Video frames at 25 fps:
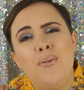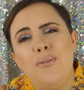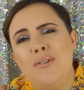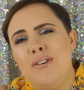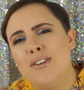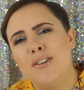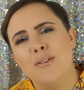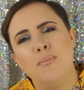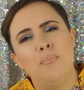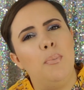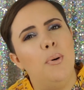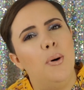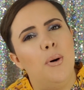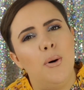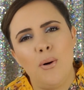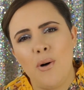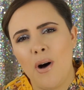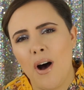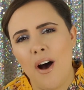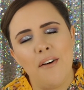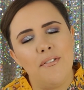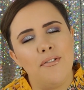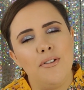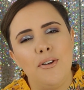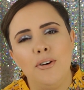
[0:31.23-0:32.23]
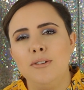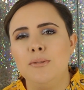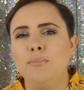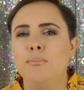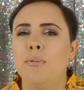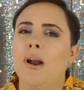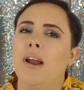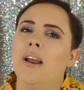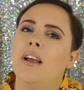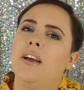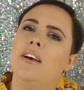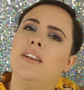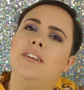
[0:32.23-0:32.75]
just pull off those
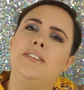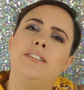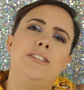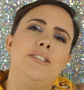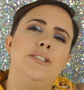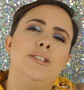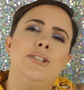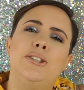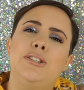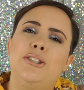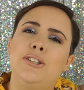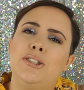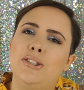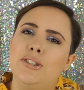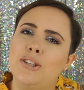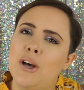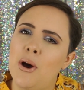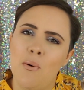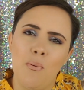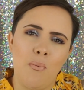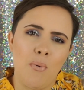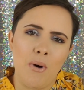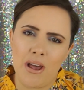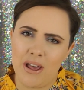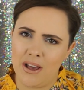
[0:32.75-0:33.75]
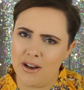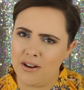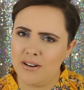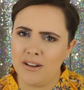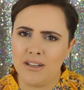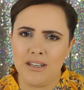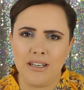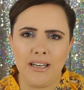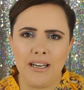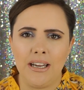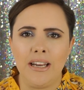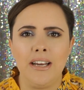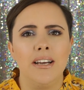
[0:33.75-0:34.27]
bright colors just so well,
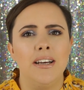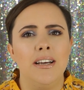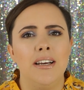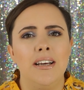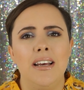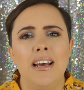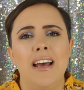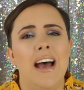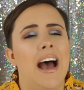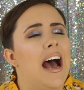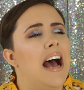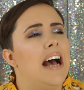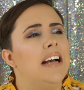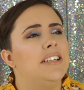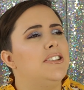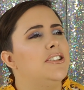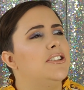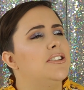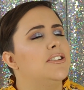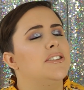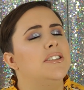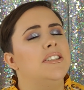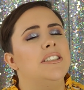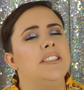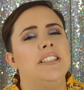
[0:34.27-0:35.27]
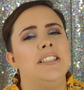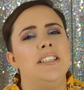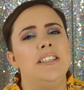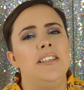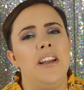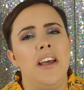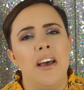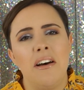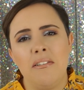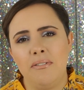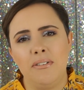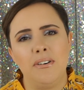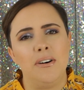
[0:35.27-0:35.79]
honey. I just could
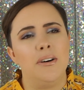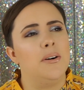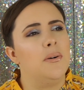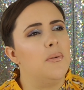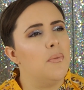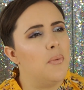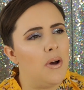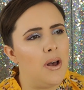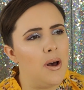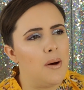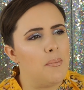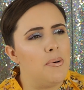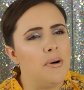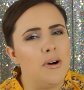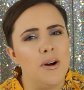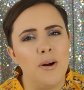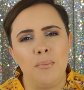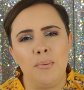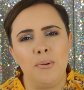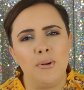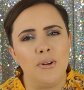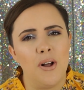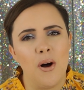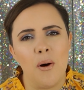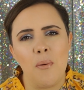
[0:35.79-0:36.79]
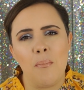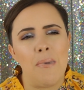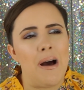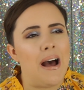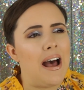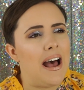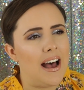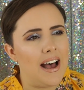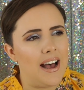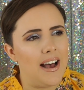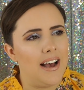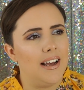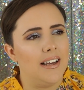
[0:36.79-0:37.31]
never wear purple on
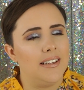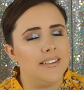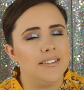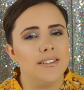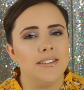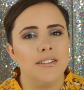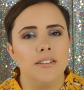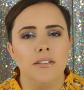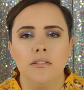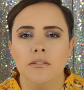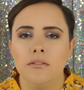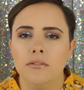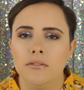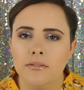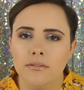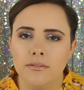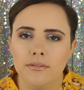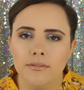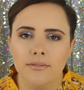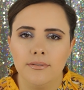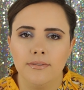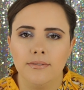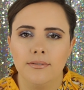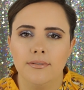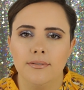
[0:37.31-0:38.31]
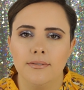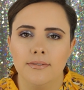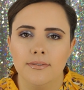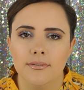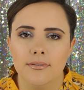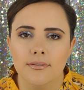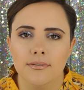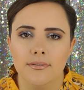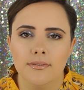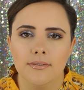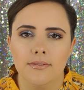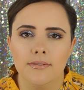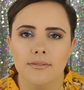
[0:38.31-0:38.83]
my eyes.
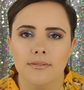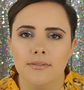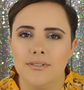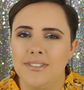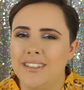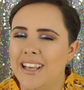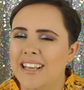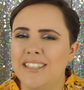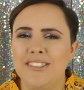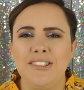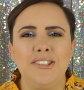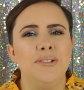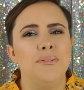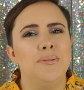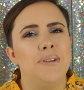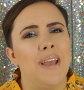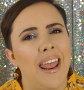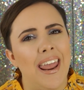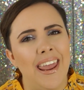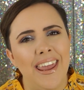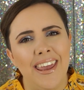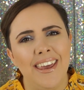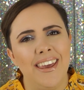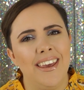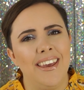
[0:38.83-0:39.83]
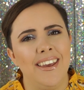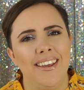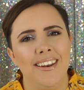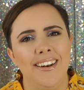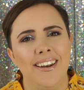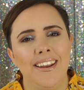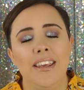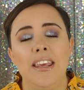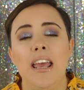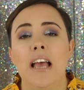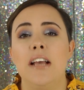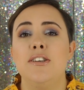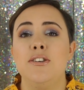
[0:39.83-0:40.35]
Yes, you can.
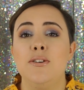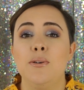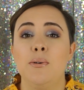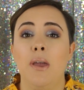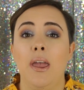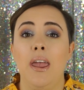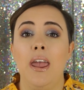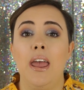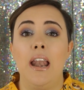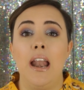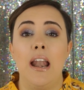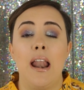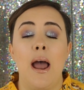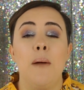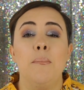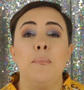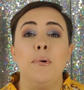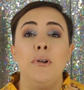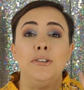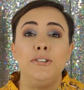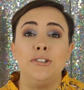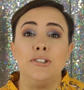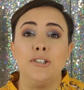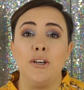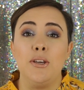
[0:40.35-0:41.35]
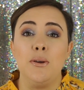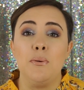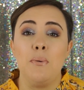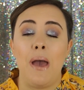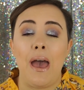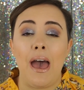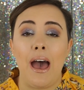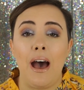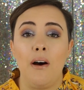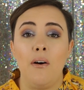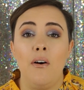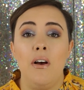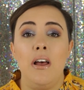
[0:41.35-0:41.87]
Yes, you can. And I'm going to show you
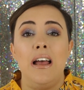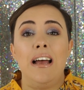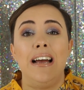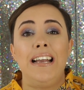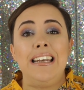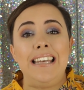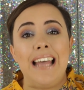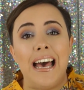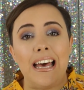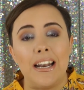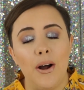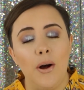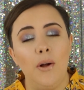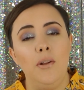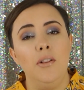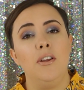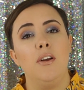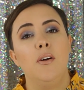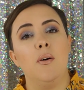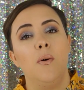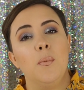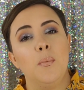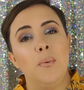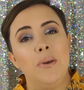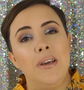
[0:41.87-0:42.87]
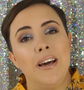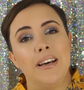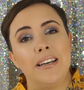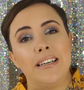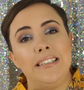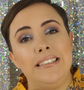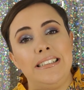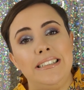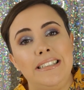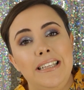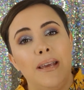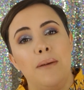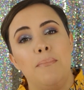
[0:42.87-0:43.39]
how. Not only are we going
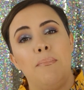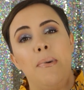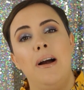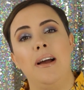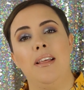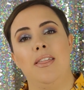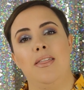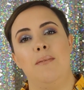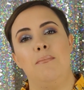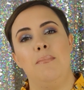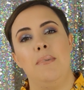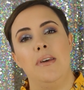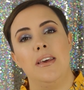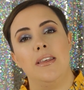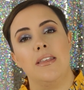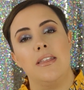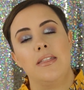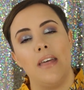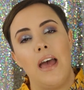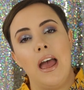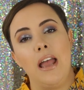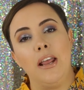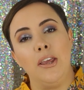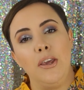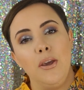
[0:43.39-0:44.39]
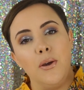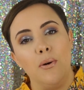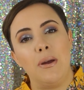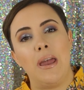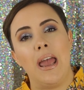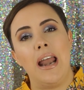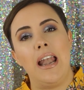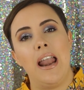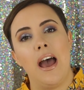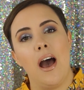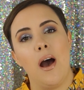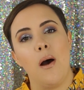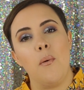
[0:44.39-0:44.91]
to debunk the myth that you
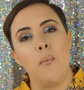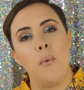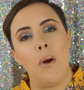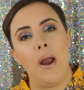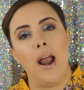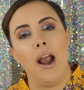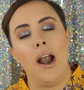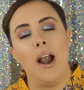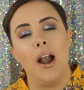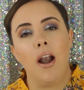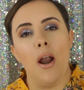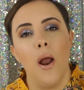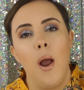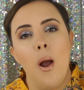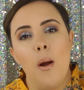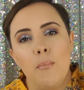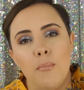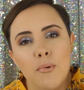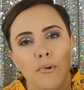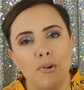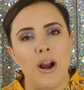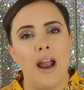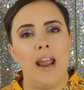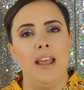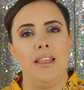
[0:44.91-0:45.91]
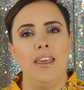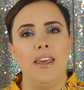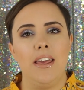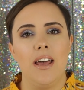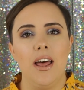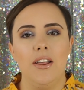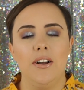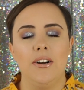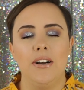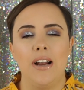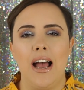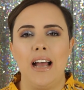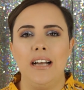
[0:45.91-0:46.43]
cannot wear brightly
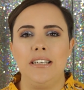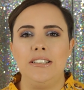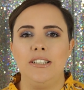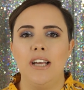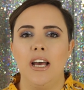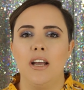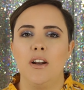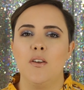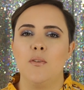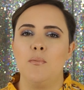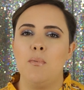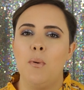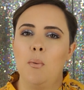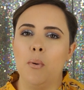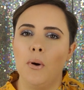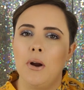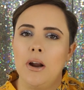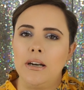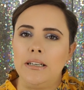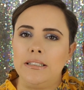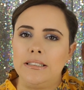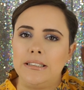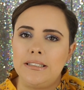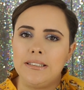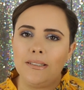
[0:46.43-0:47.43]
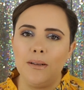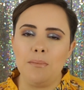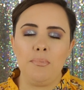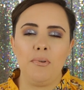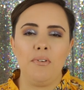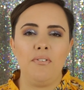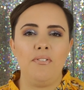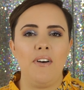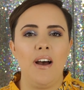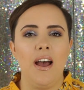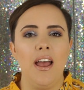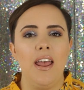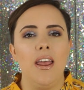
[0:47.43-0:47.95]
colored eyeshadows, but we're going to
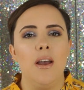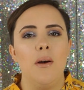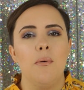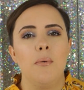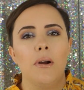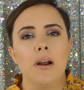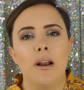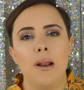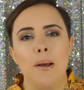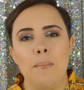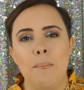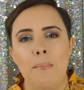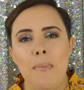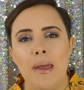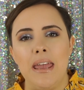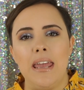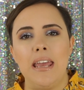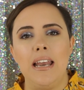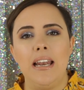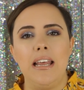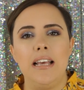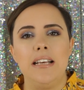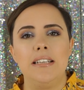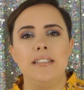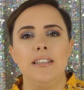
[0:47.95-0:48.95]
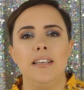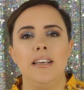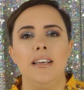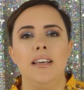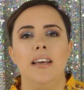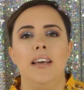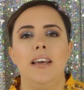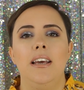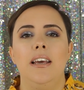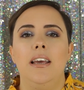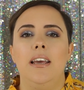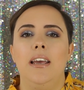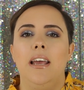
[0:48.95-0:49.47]
simplify it. We're going to make it easy.
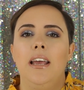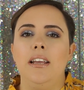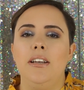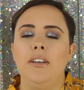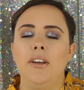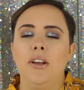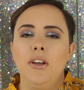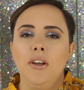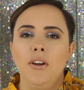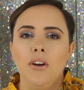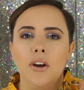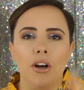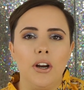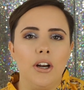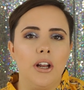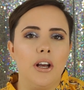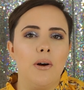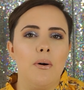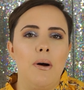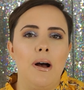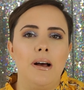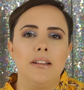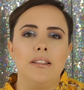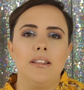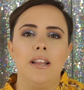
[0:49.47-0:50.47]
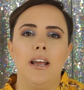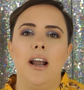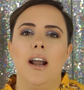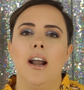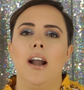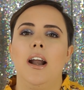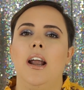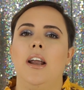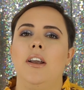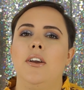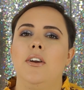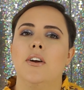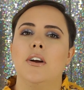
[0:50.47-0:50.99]
And you're going to go out there
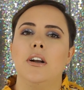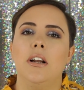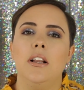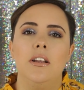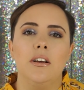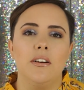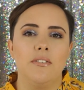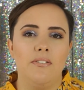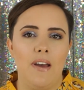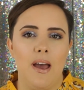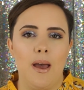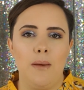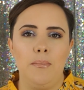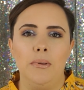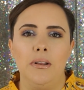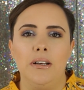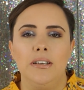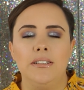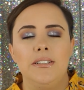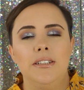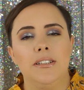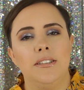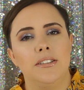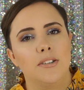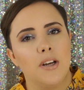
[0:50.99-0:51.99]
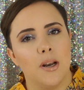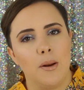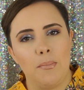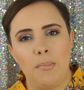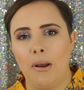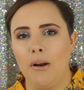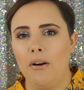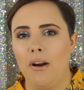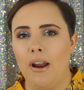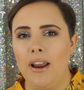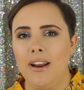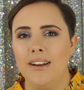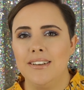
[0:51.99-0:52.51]
and you're going to look fabulous and it's going to be
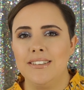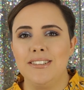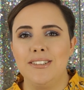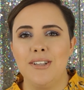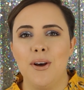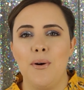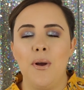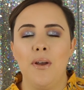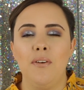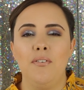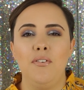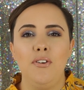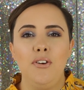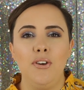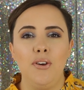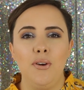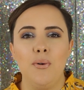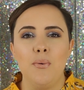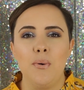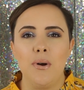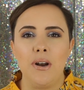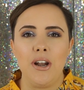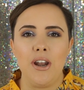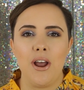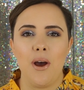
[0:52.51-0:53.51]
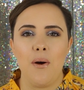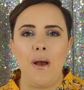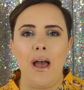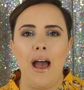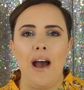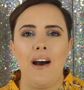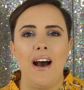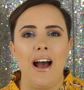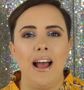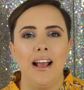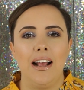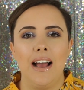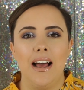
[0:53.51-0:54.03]
great. So if you want to know
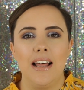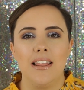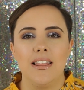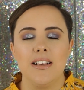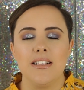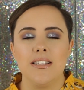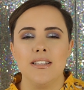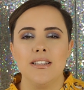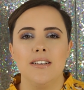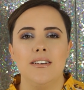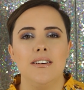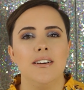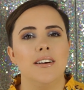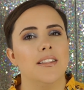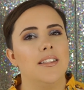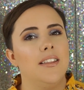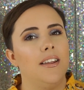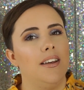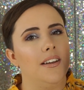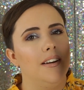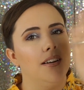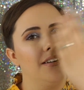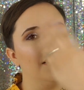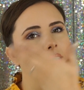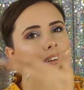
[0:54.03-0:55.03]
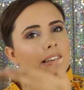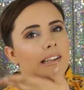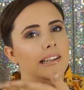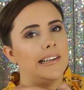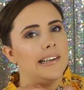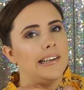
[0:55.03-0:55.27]
how I got this look, then